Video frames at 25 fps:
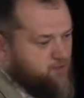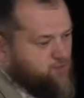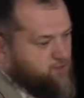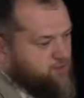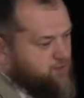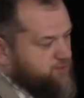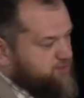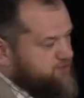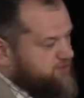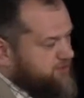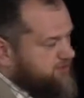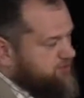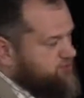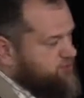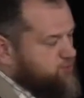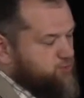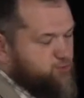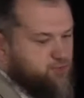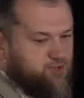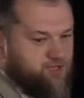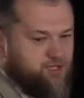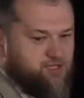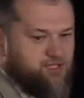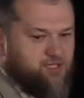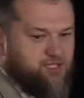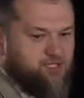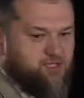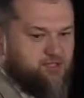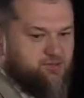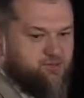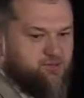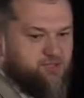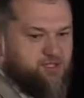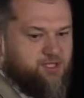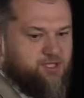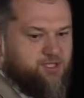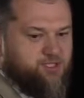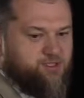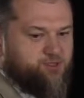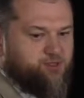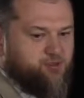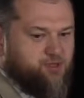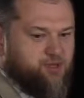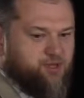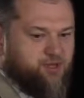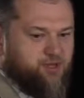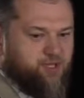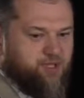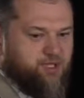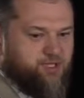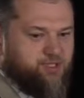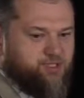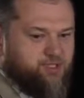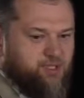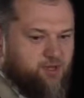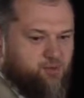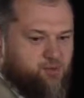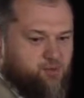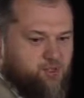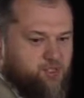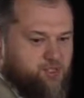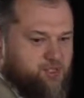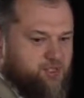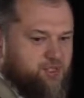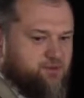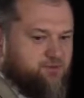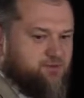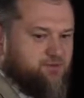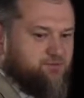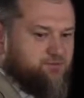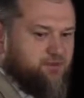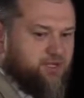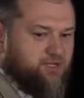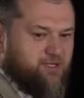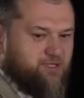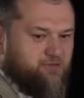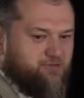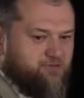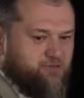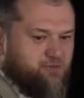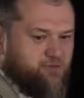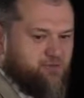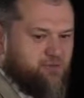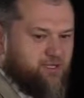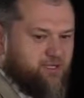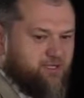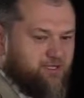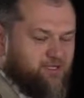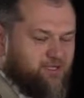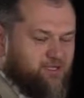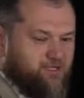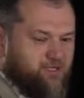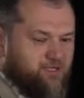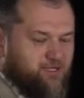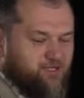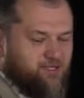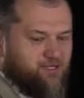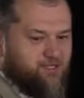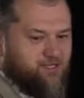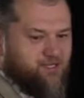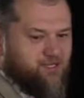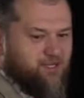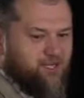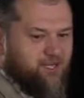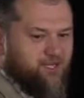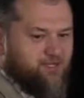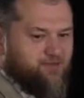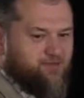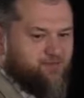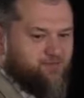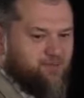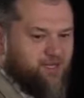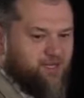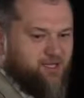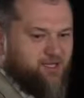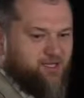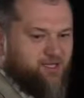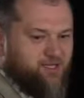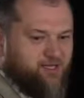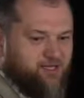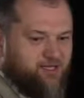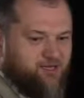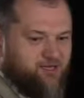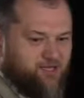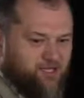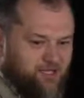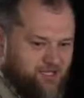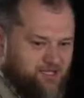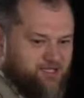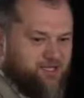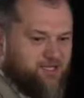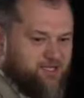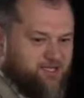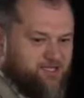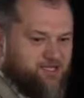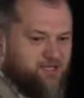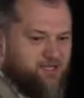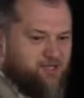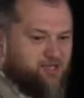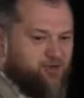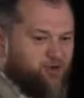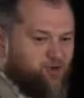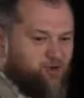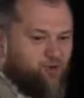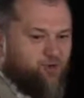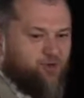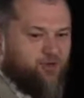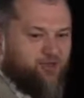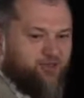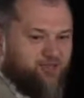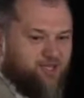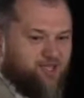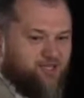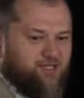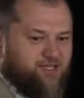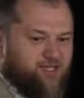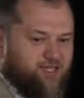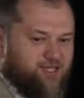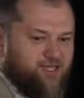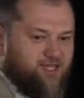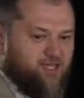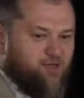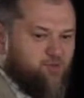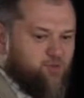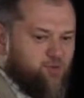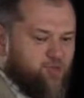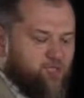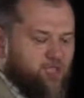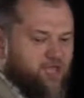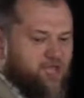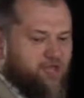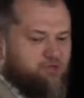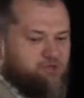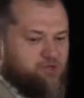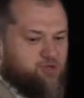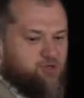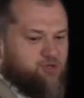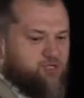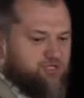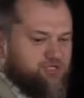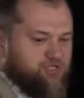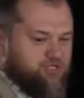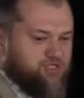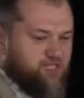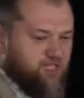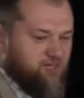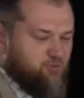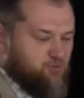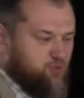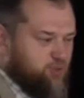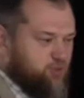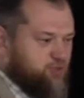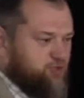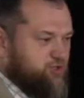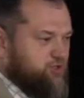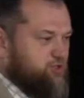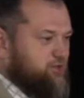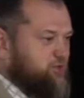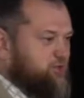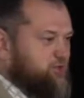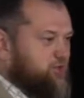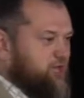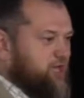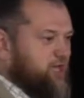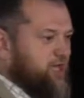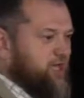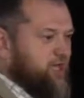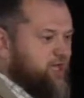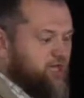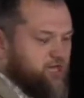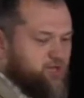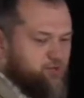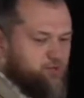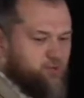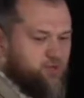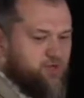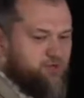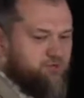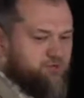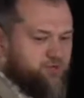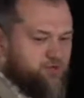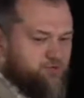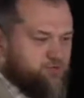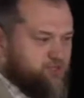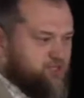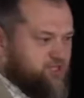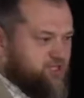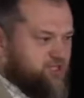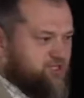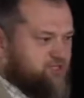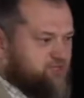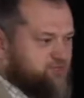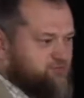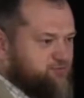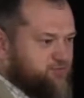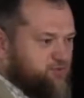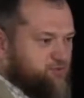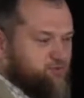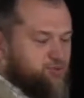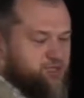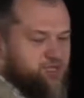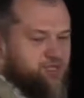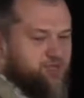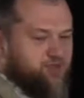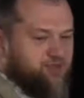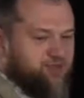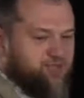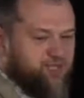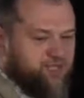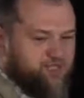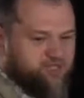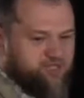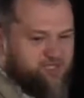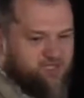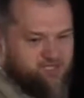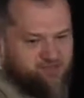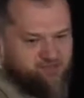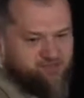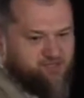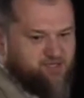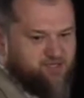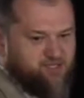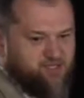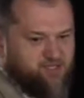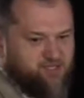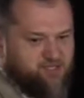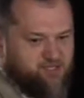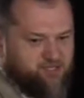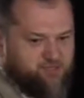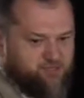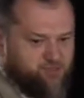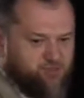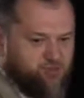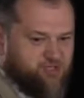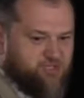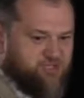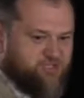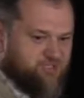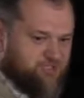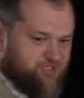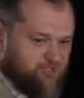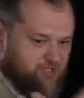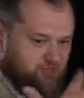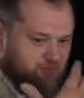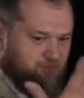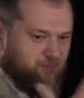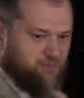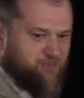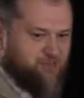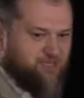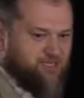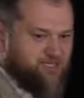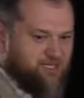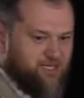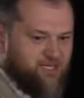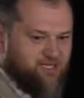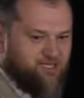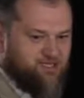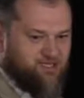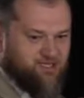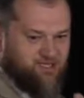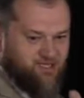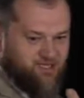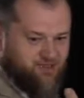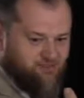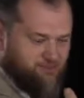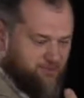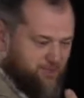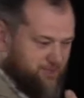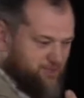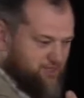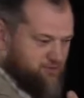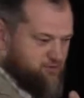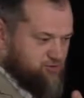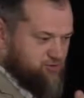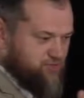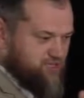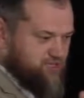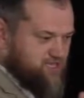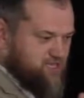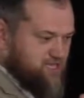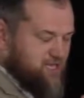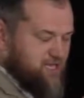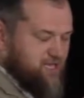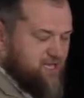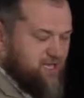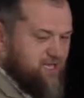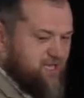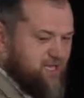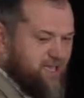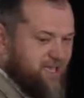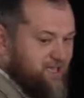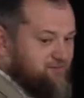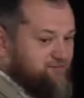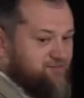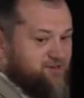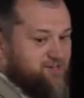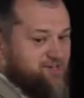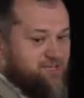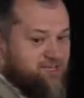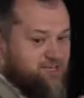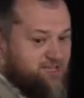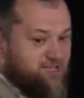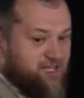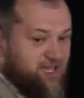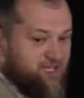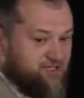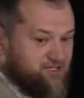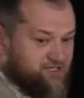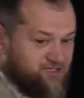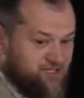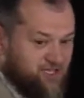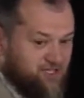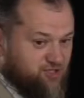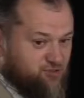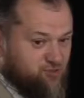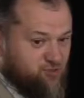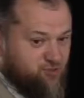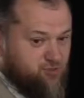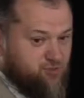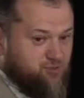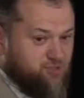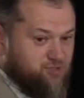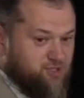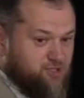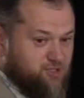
Well, they don't want to deal with these real things. They want to deal with money for money. And that's the whole thing, that they want to have a risk. They want to run away from the risk, from real things and everything else. So this is riba mentality that penetrates everything else they do.